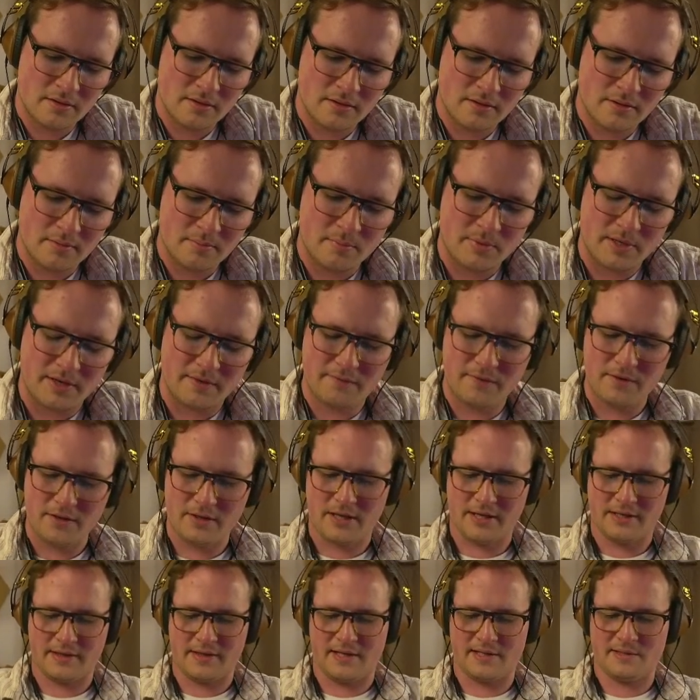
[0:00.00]
But I feel
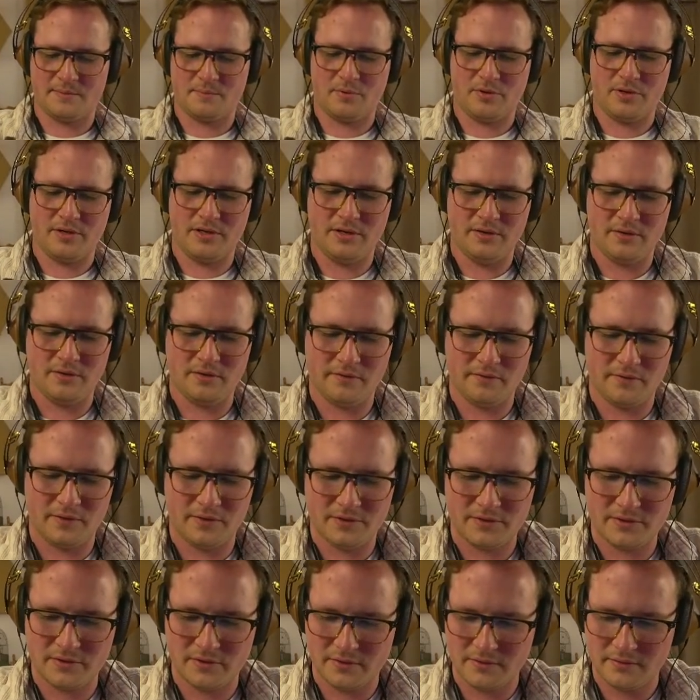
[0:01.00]
like that's pretty
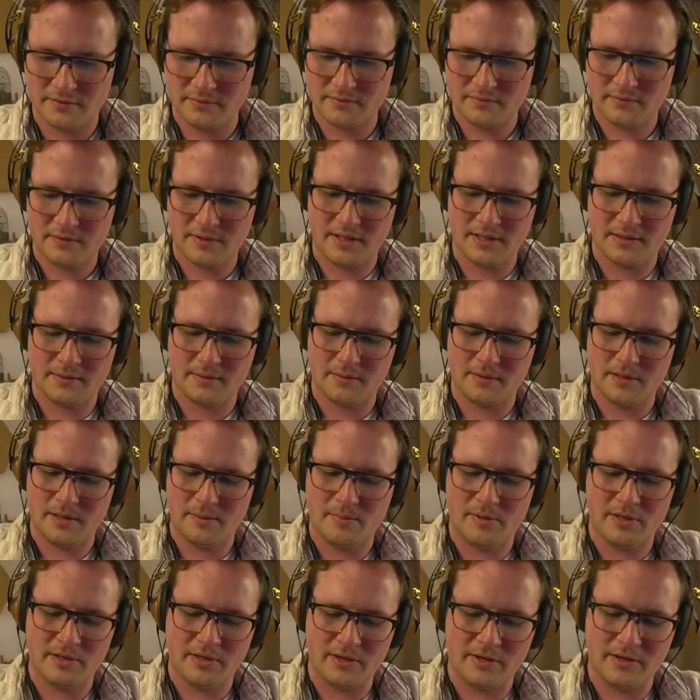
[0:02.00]
universal. Like
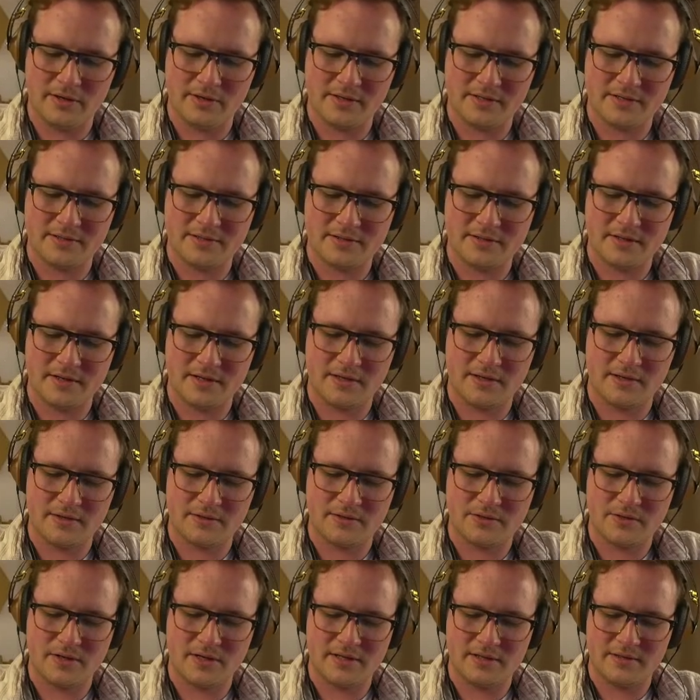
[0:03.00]
among artists, like you're
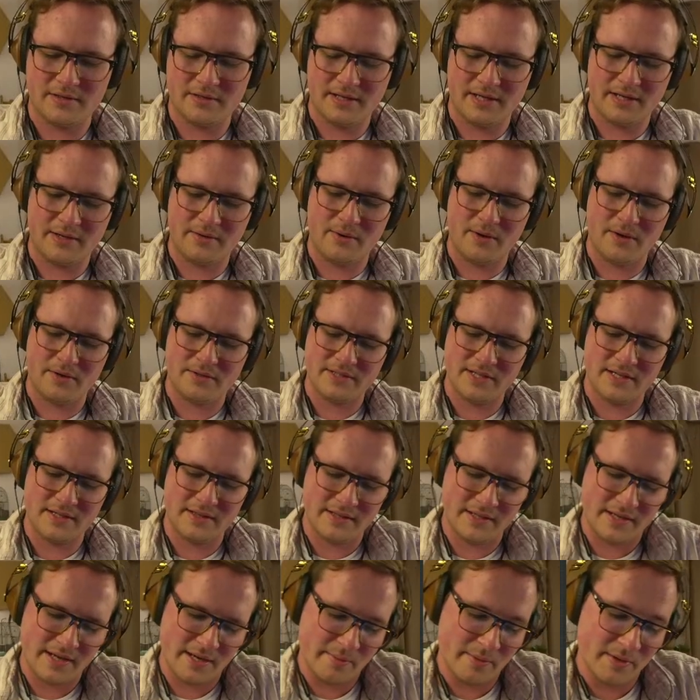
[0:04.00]
trying to like rotate the
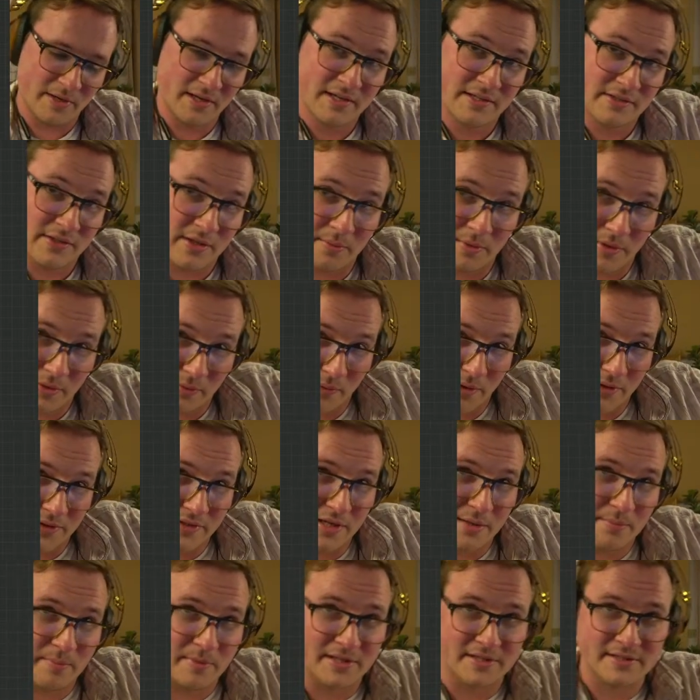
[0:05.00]
camera. So I'm gonna rotate
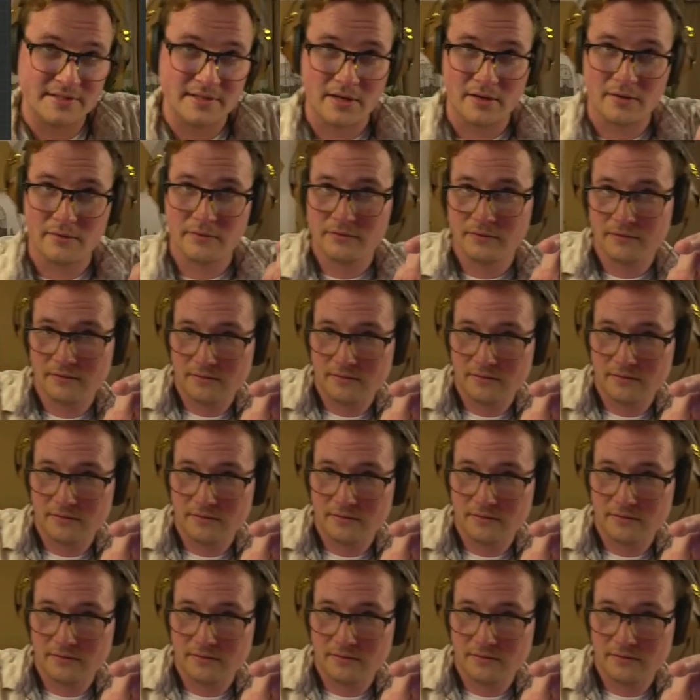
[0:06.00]
myself.